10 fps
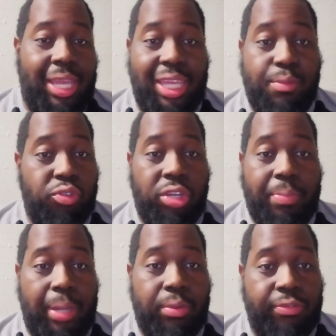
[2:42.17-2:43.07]
he was on the
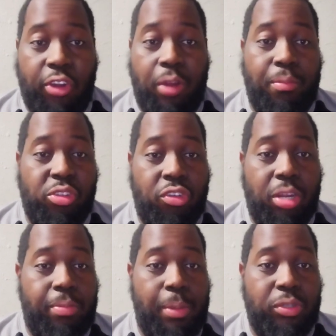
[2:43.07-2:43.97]
bubble, firmly on
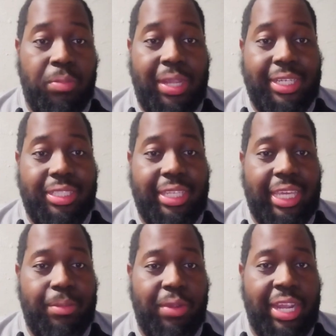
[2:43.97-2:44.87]
the bubble to make this
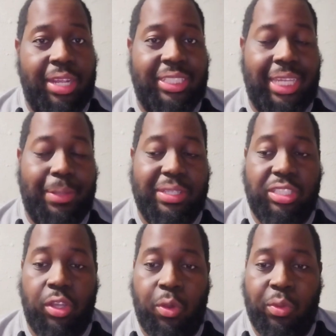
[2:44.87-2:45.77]
team, right? It seemed
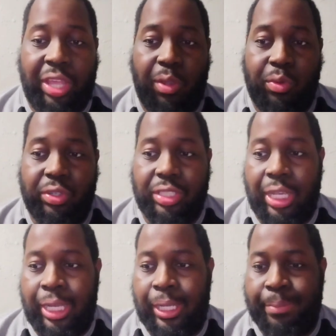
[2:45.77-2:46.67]
as though there was
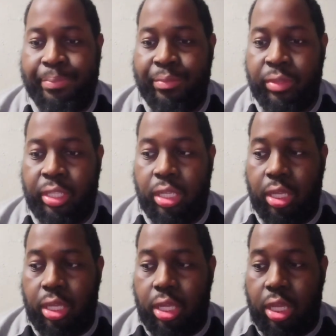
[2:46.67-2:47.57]

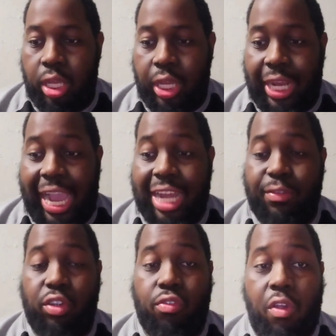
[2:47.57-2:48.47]
kind
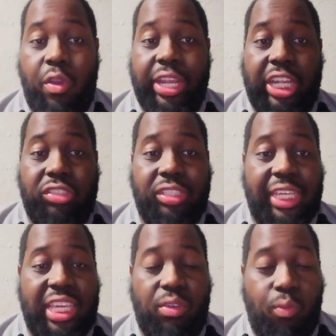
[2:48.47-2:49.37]
of a growing interest
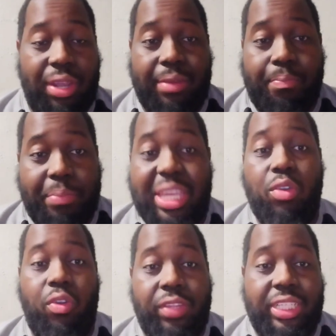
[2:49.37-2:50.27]
that he wouldn't be
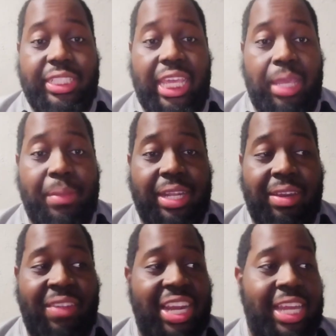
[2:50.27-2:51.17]
on this team at
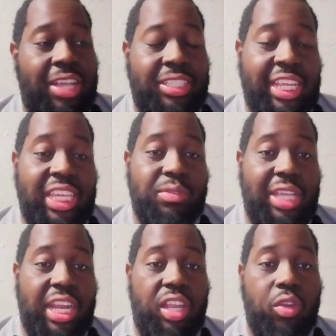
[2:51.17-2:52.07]
that right now. So he was
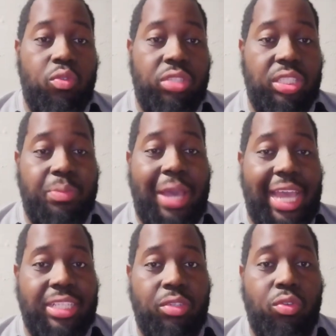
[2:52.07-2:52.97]
kind of losing
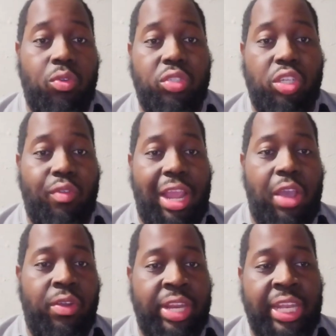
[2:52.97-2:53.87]
spots, losing
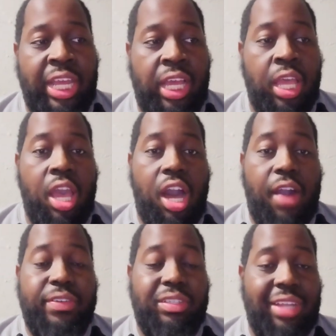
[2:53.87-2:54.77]
ground in the
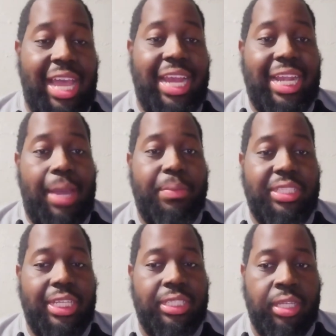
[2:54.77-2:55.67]
offensive line
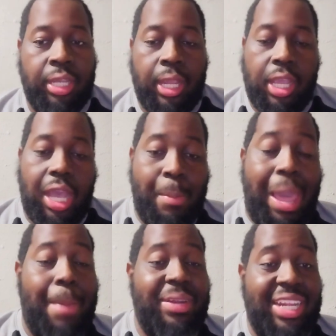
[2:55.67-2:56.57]
competition.
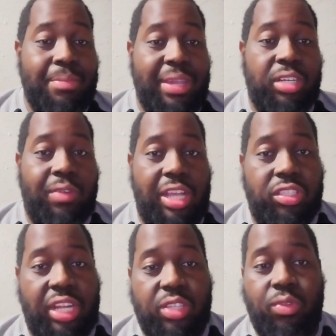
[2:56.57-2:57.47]
I'm happy that he made the
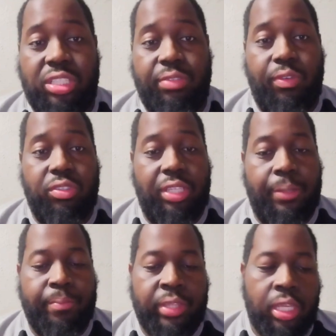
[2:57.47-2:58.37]
roster. That's the first
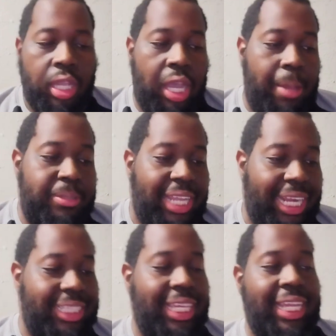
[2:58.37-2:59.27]
thing.
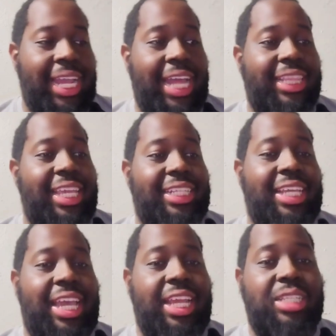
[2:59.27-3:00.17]
Second thing, I think
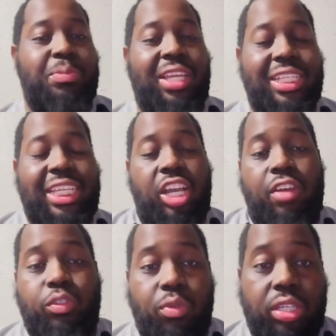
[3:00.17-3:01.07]
that it's because he got
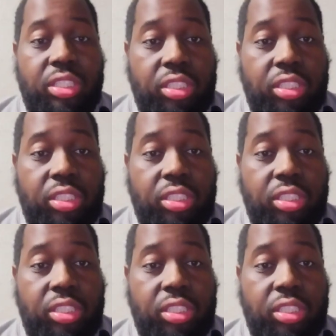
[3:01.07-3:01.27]
off to a good